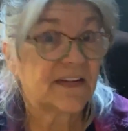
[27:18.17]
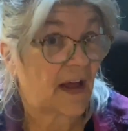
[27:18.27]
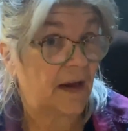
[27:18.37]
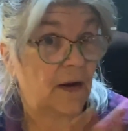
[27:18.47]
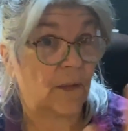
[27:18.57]

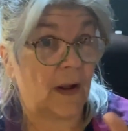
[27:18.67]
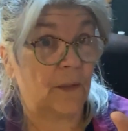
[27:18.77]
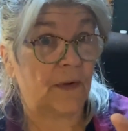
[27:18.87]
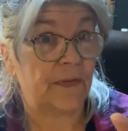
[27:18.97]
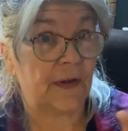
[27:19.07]
I know I
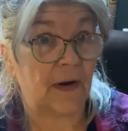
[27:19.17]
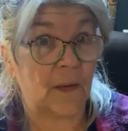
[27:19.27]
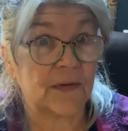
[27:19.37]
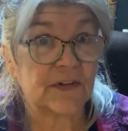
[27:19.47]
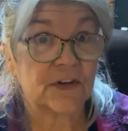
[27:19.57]
went there. I
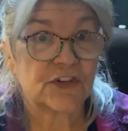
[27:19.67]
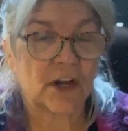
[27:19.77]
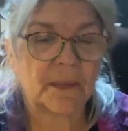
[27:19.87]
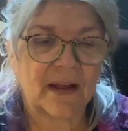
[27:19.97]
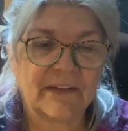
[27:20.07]
wasn't going to show
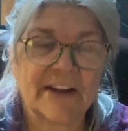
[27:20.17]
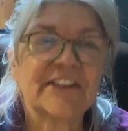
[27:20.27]
my face.